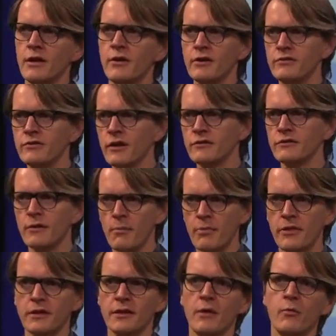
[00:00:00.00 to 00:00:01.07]
it's not
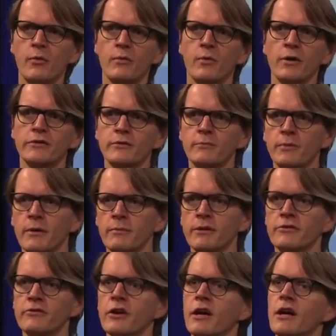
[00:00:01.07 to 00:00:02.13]
something that we want to
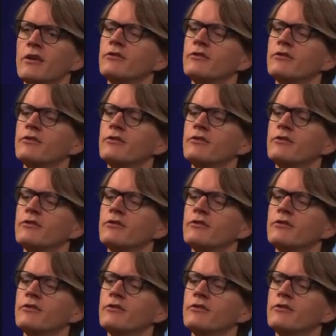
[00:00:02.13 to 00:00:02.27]
publish.